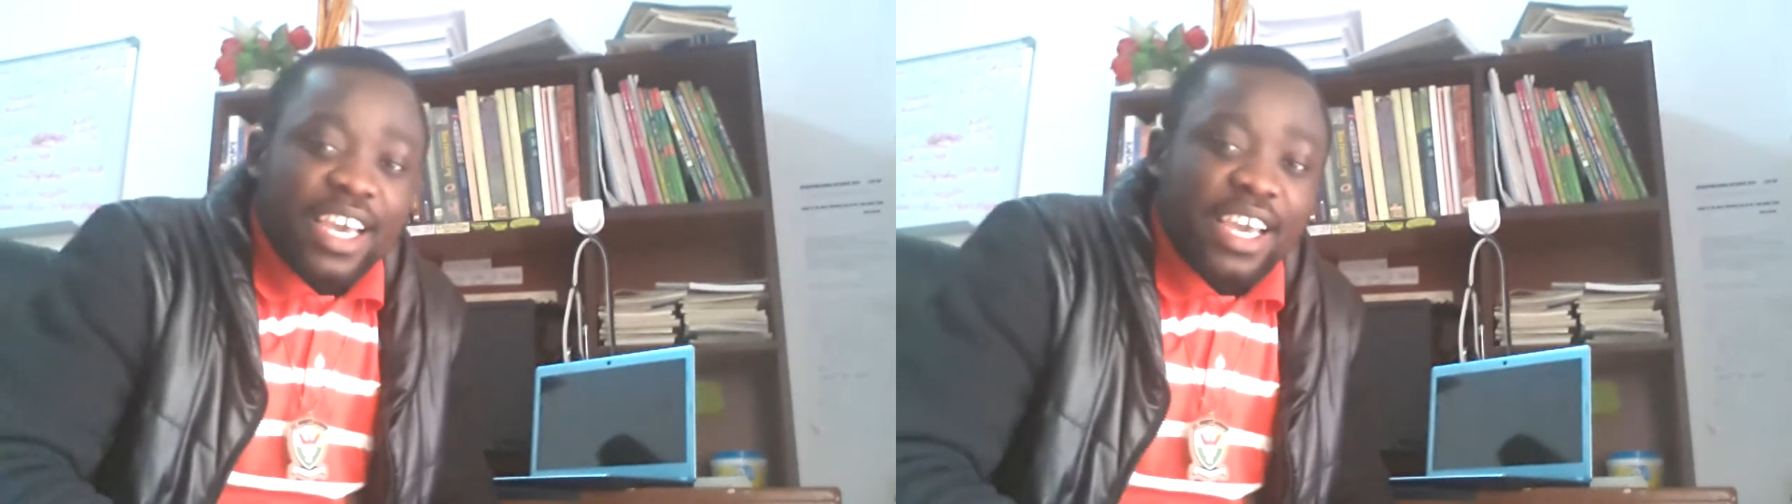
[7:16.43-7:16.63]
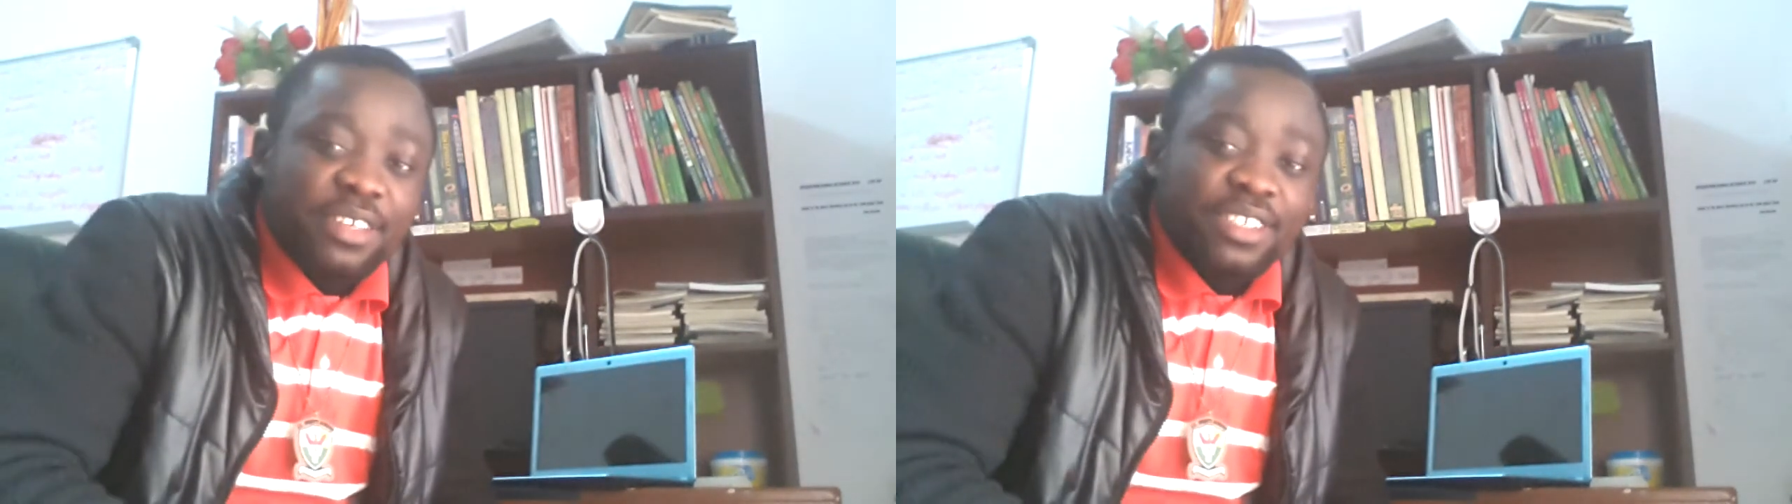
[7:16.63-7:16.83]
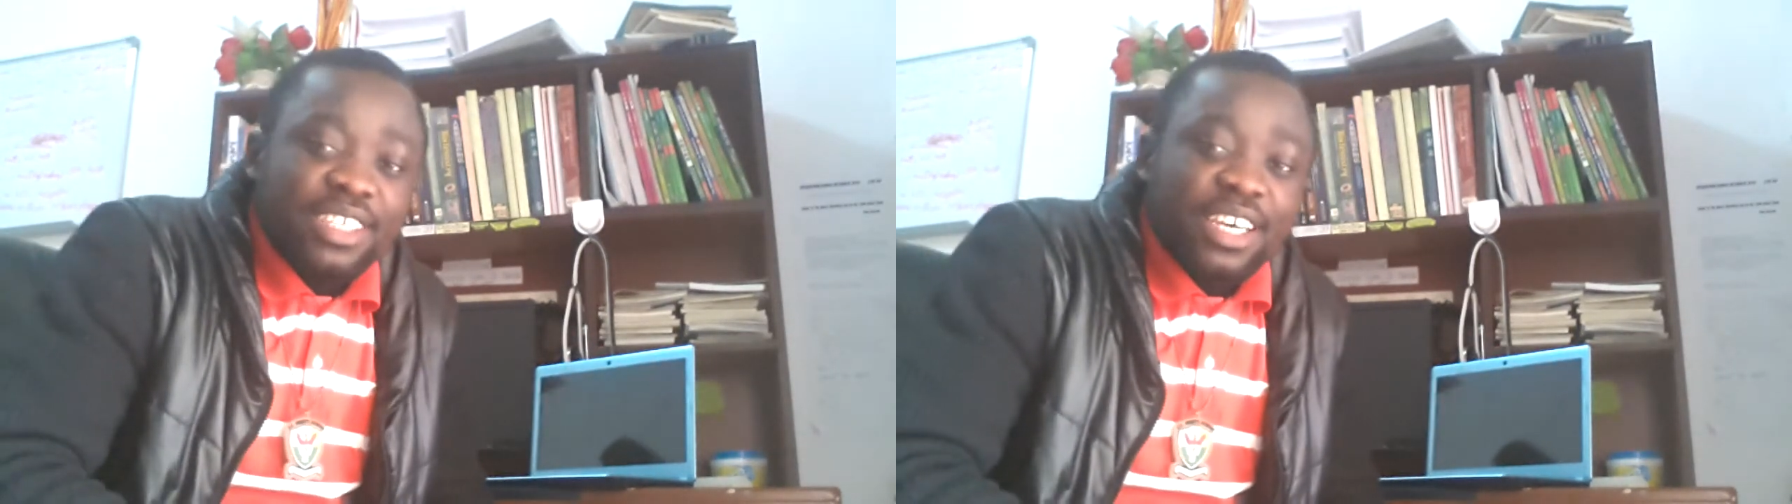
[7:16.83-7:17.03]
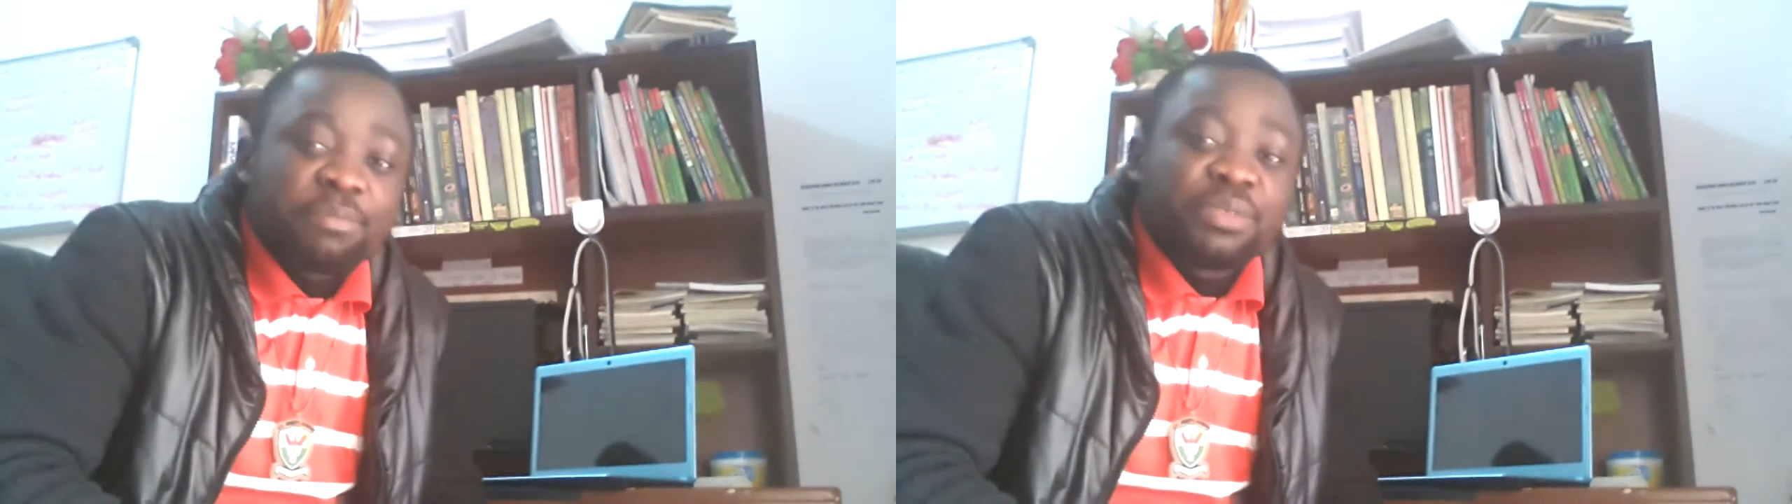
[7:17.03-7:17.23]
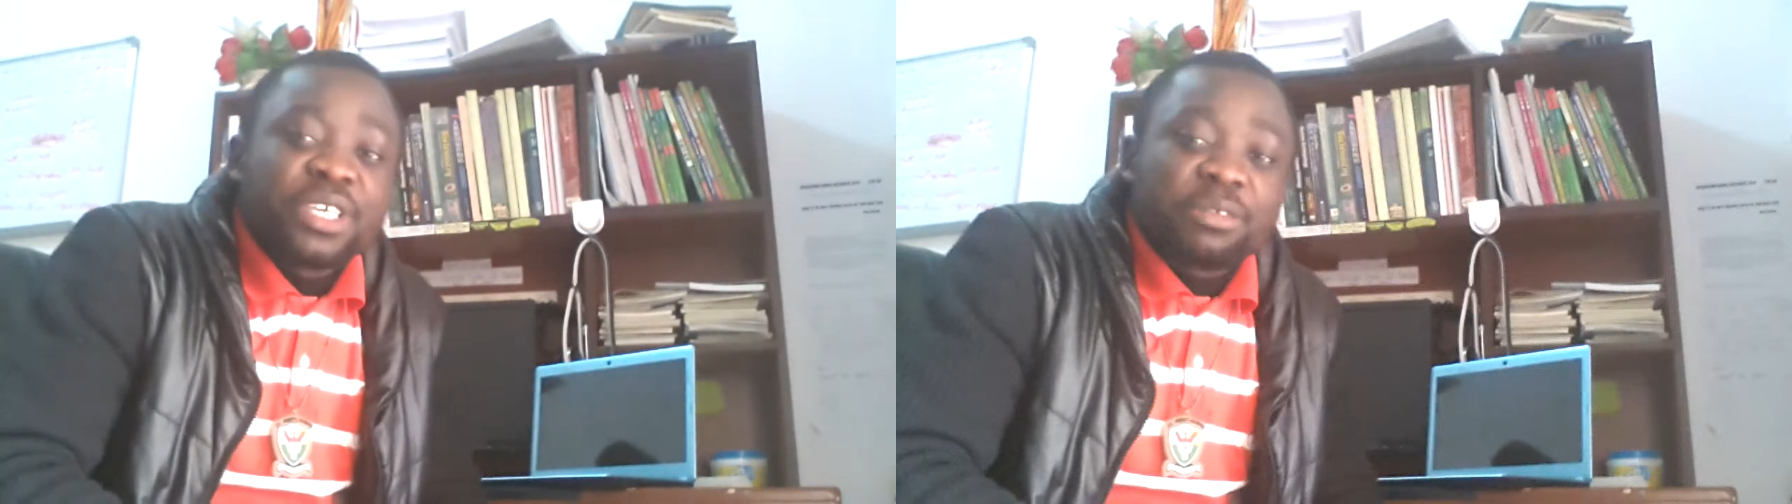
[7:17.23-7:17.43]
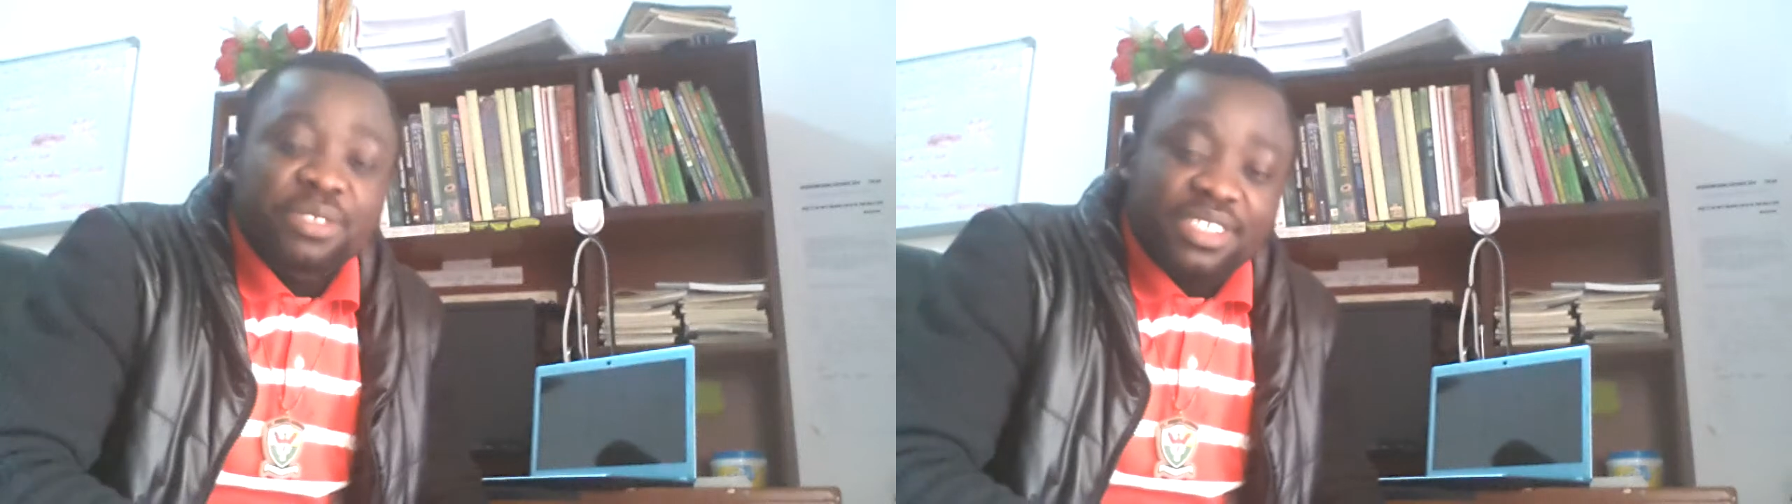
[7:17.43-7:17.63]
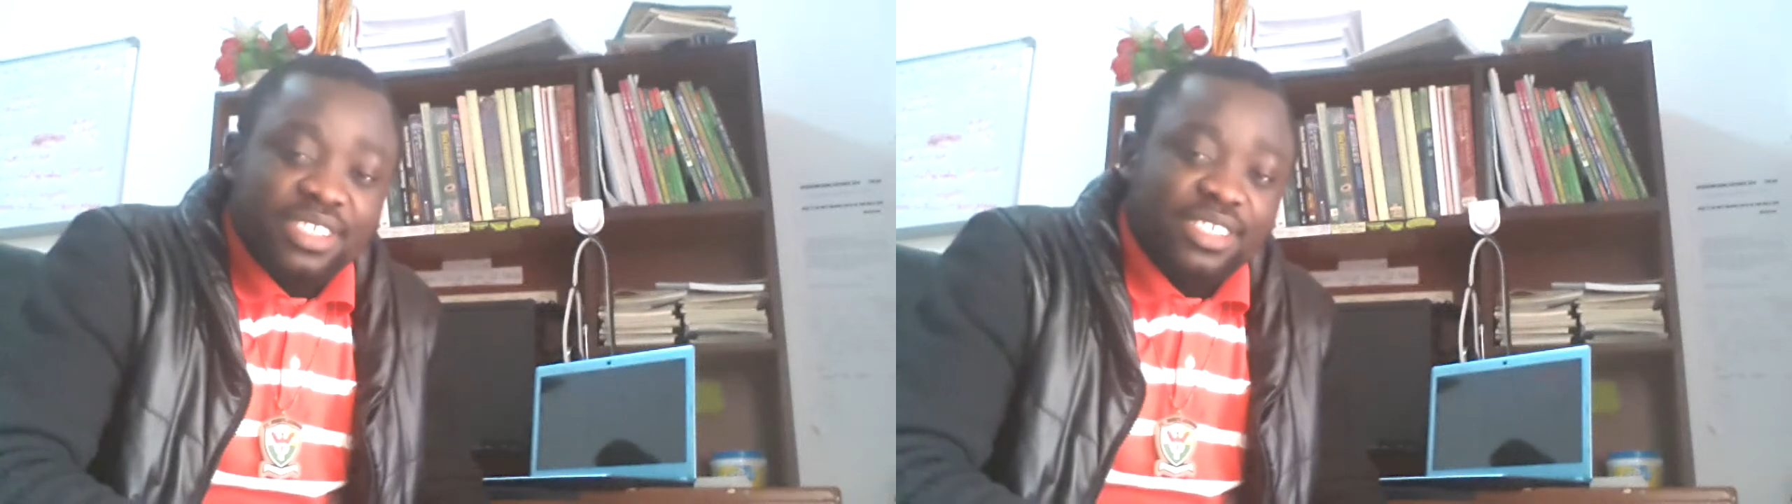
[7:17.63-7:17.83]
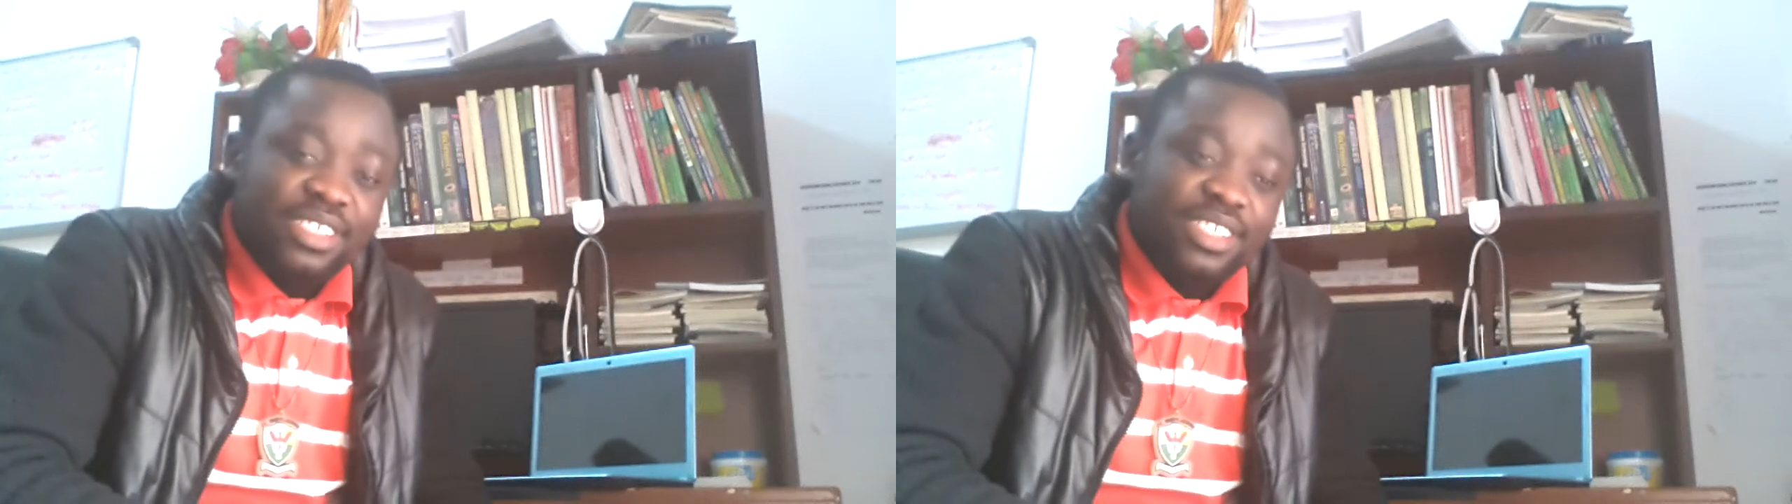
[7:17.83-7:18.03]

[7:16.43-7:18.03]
NBME